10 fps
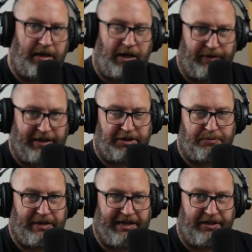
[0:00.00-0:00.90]
he
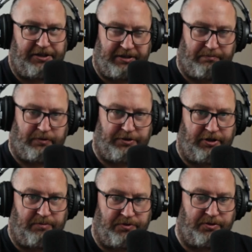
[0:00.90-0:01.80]
explained in simple
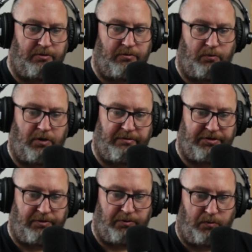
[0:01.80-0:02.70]
terms what he was
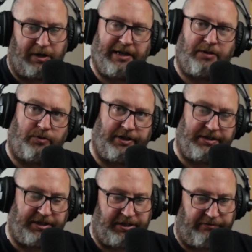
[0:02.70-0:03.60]
doing and why, what it
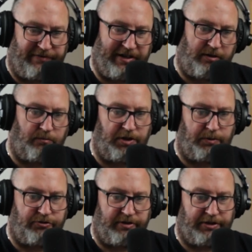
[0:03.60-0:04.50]
did to your file, what you were
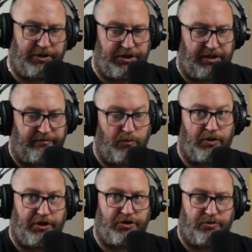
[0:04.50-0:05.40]
trying to achieve or what
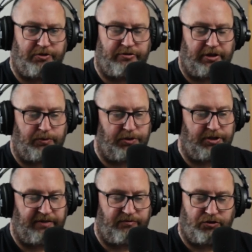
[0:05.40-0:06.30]
you should be trying to
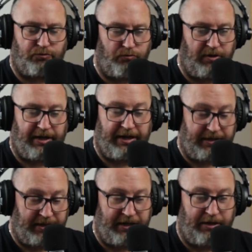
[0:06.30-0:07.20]
achieve, just really
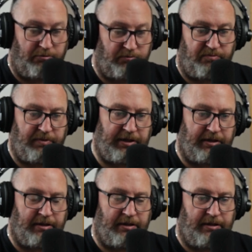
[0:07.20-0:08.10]
hit on with me.
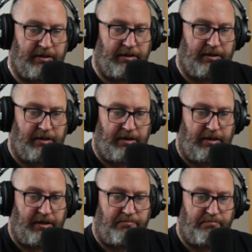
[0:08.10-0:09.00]

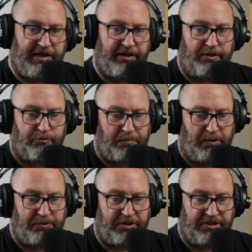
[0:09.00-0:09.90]
And many of those
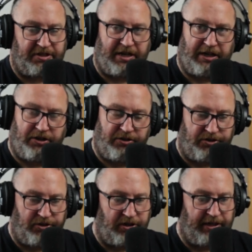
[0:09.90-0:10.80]
processes I learned
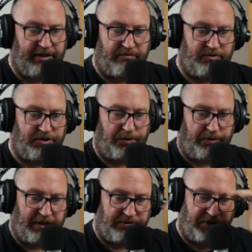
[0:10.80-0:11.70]
late
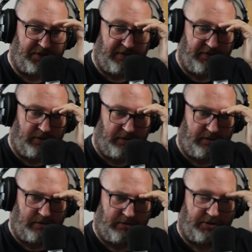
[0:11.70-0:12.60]
2007,
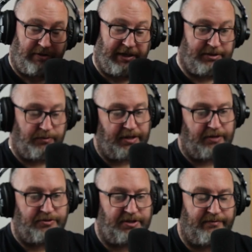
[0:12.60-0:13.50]

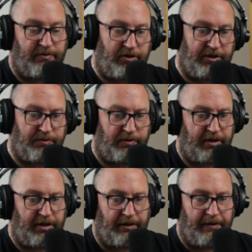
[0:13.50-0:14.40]
early 2008,